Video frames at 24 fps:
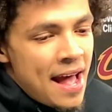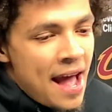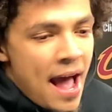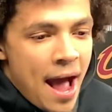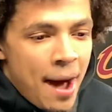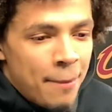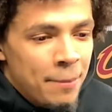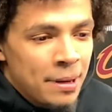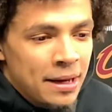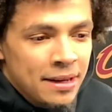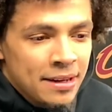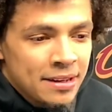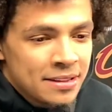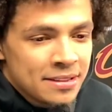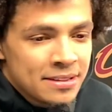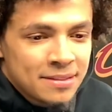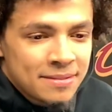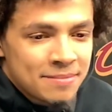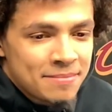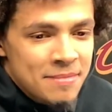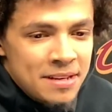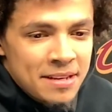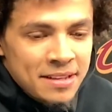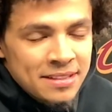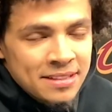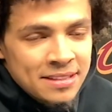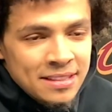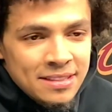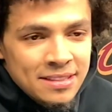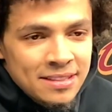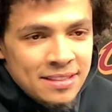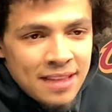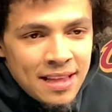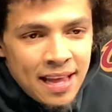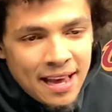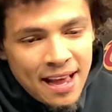I mean, it's
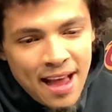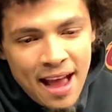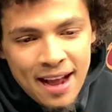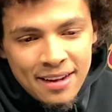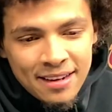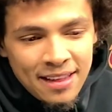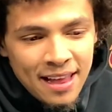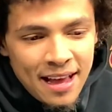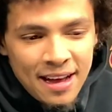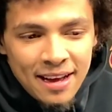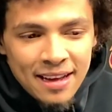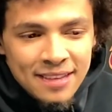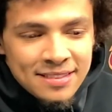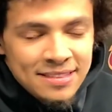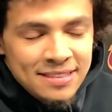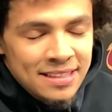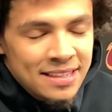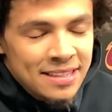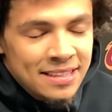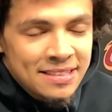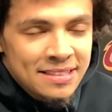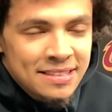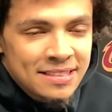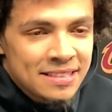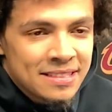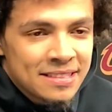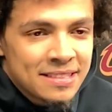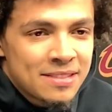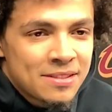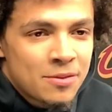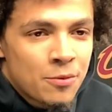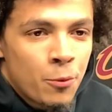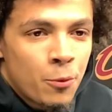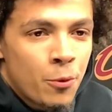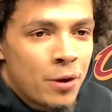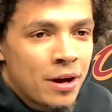just like, kind of like I said, it's just
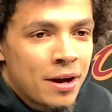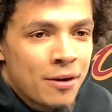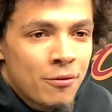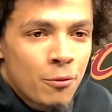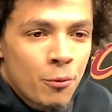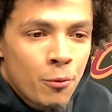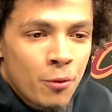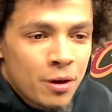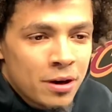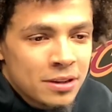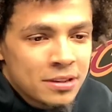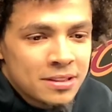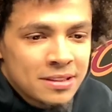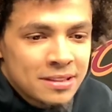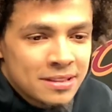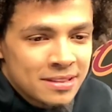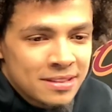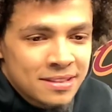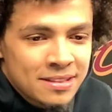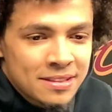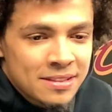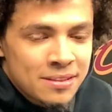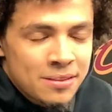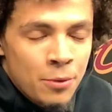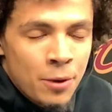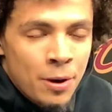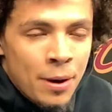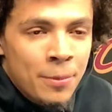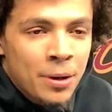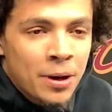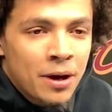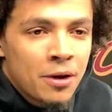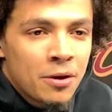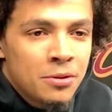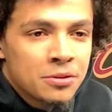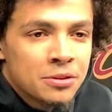whatever works is what I'm
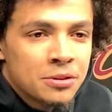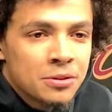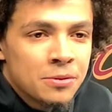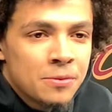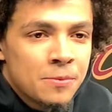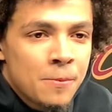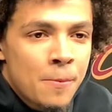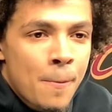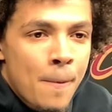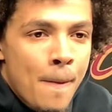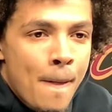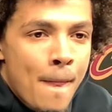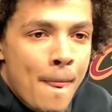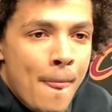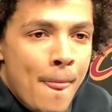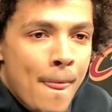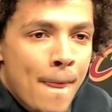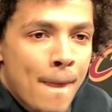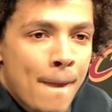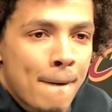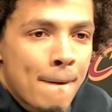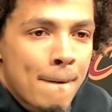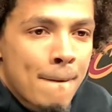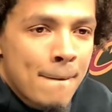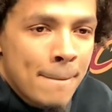going to go to.